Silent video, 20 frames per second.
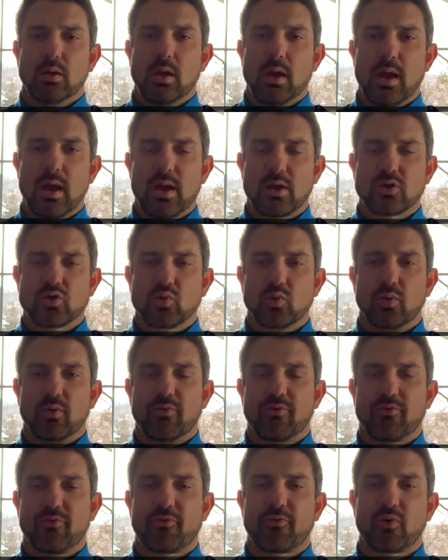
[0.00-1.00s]
actual
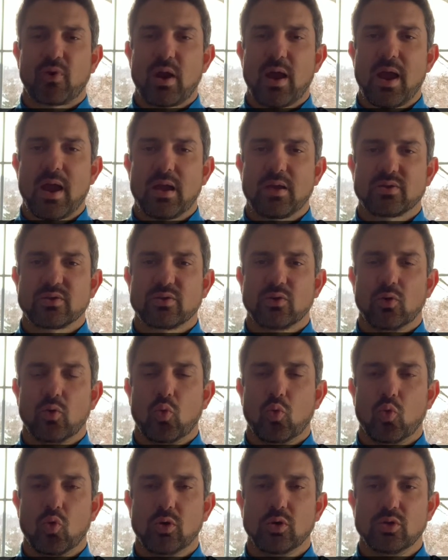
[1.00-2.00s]
frass, the
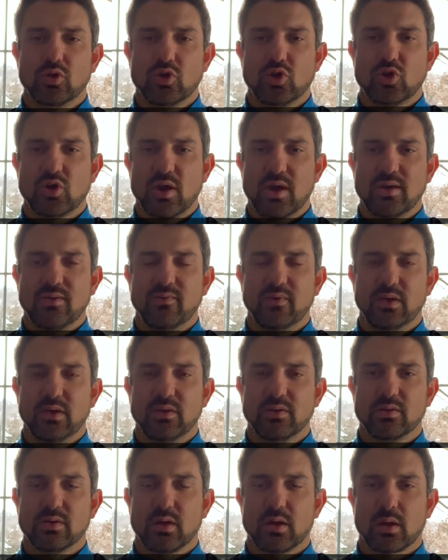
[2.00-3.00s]
wood
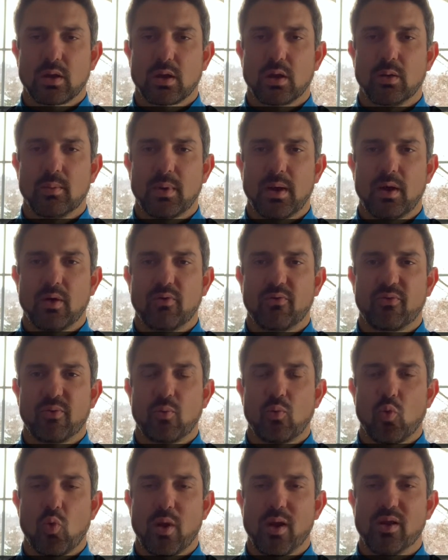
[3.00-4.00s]
shavings that come out
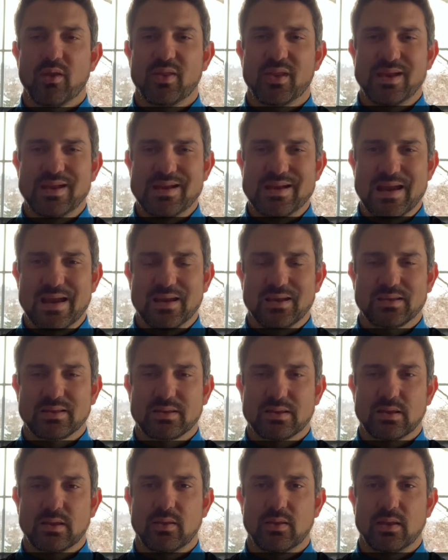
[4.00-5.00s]
from where they
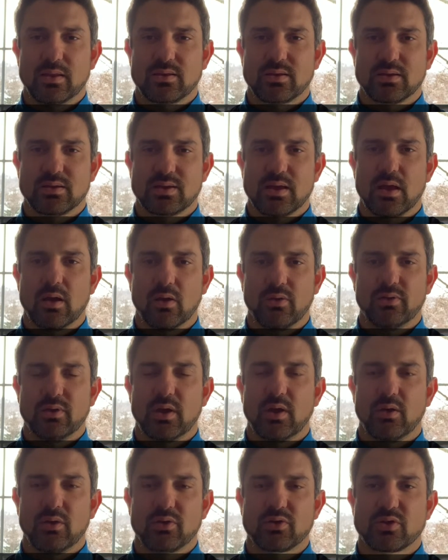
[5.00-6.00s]
nest. And that's a
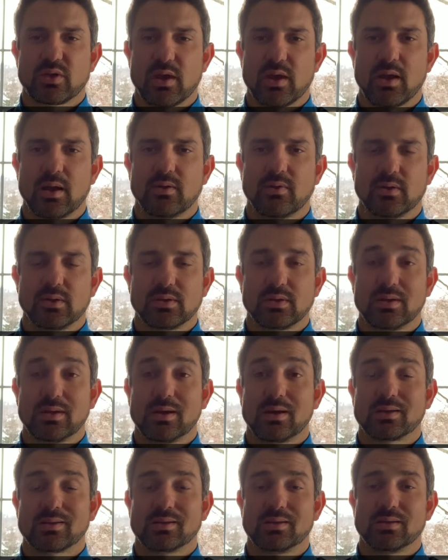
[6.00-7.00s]
telltale sign that the
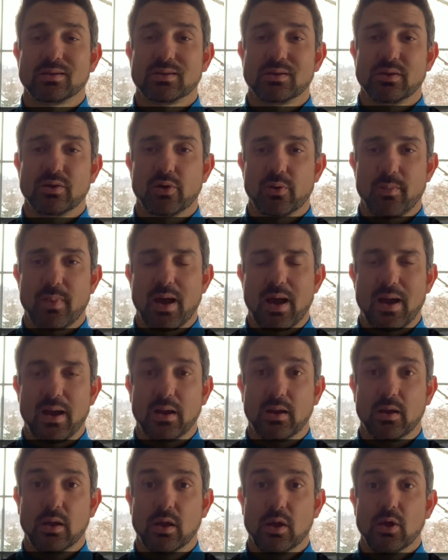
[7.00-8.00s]
nest is
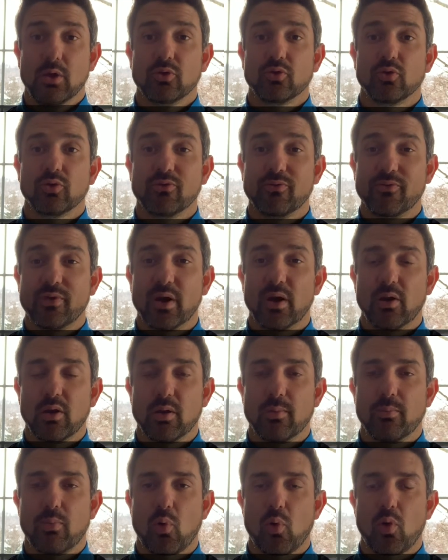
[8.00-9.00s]
nearby. So it's very
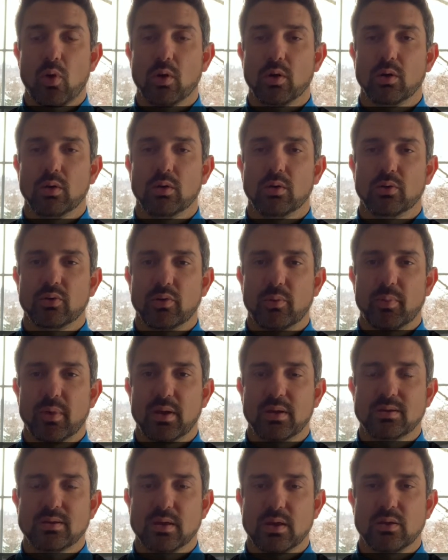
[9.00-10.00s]
important to
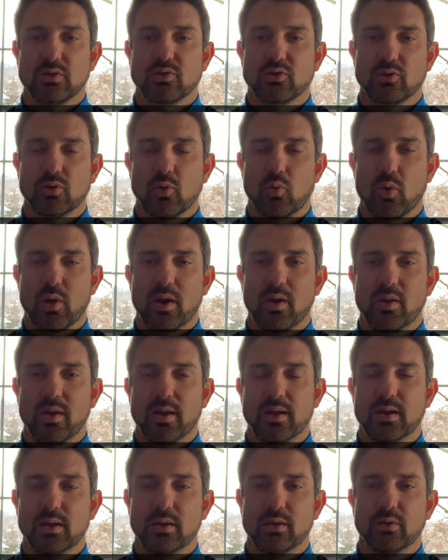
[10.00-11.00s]
pay attention to where
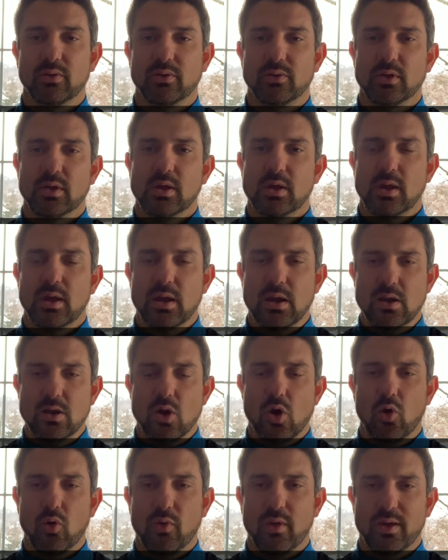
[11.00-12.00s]
that is and
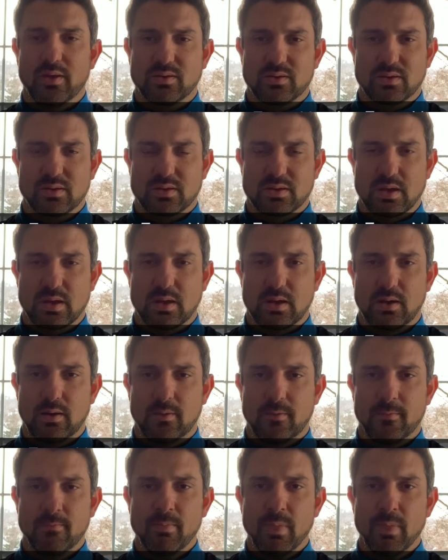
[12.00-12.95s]
know that's a sign.